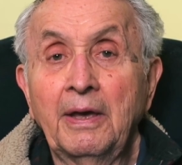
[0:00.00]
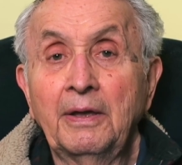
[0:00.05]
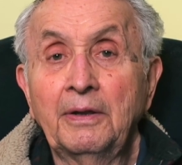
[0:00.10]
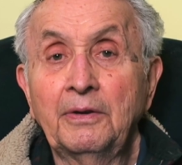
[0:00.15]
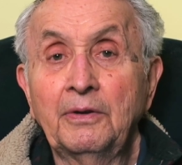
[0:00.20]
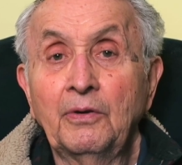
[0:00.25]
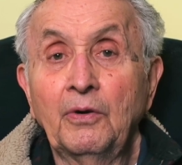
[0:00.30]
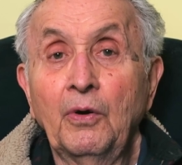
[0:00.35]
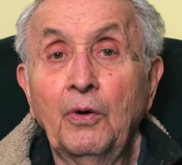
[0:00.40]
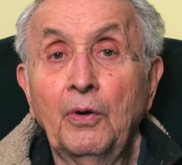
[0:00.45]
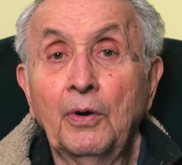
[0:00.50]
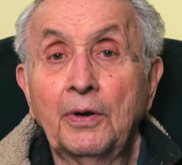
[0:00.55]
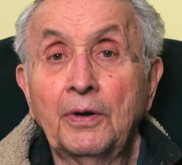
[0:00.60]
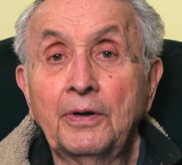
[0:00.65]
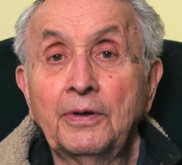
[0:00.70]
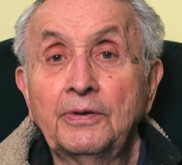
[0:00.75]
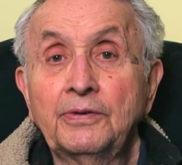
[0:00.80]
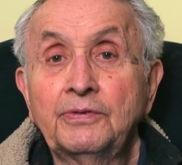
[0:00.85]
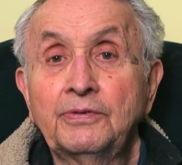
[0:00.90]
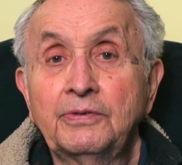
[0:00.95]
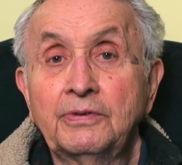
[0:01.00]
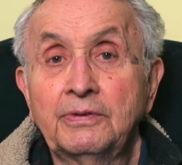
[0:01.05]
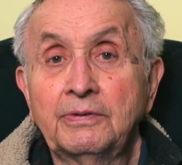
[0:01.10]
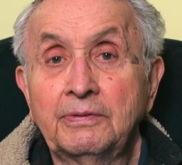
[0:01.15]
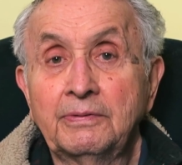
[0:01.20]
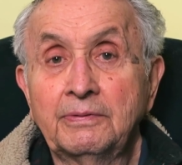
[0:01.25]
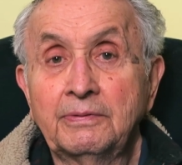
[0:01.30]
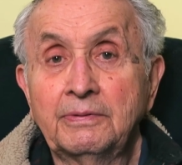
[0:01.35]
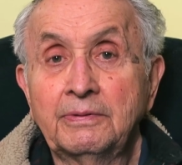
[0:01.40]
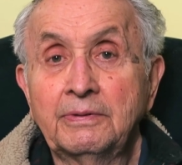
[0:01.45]
under orders
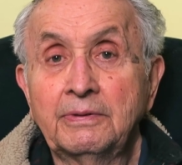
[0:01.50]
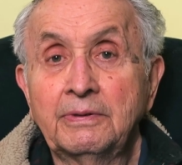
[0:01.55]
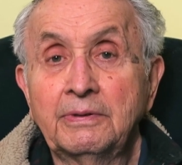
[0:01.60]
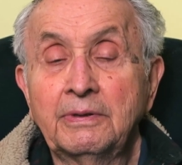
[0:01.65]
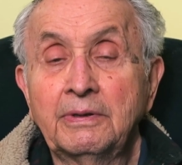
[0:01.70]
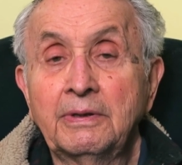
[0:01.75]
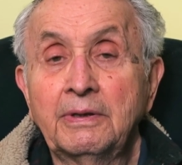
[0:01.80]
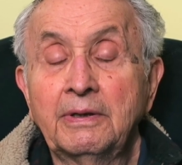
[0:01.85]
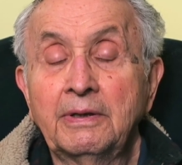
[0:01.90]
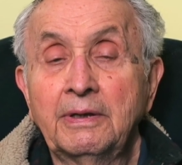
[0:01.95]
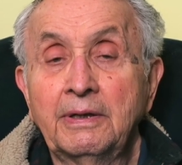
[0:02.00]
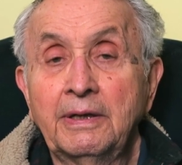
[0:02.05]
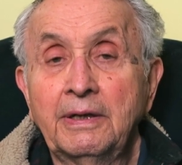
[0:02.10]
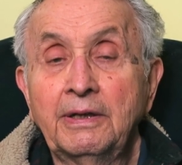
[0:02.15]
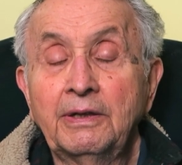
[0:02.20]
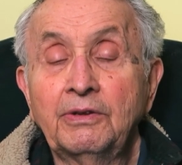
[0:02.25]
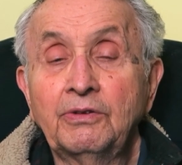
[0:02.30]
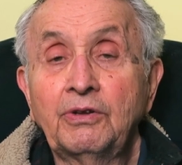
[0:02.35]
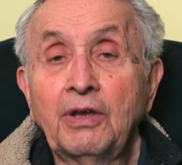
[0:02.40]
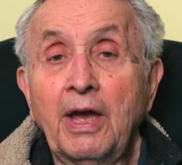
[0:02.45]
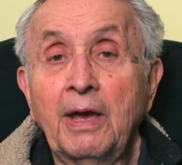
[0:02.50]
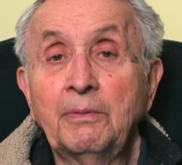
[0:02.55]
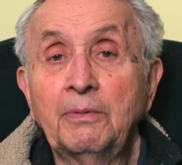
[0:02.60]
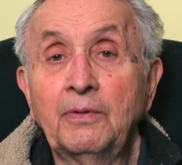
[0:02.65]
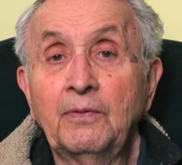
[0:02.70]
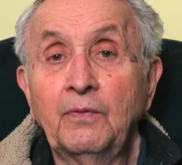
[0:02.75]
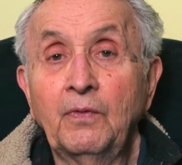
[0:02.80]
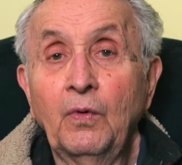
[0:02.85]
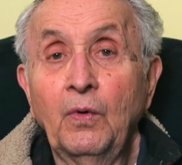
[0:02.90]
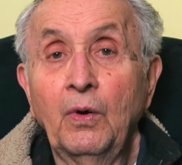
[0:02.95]
in
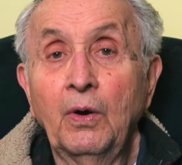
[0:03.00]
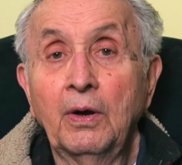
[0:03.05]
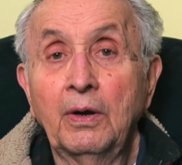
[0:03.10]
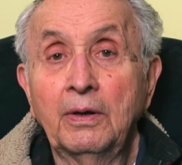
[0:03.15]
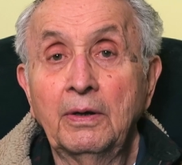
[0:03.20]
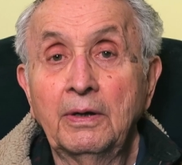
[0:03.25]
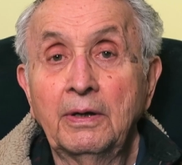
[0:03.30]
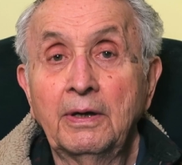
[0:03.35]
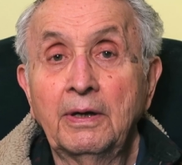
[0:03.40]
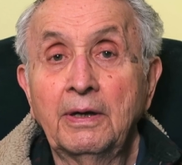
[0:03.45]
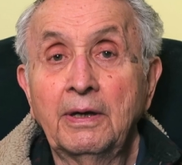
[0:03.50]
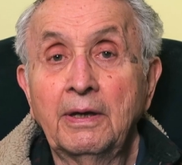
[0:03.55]
time of war.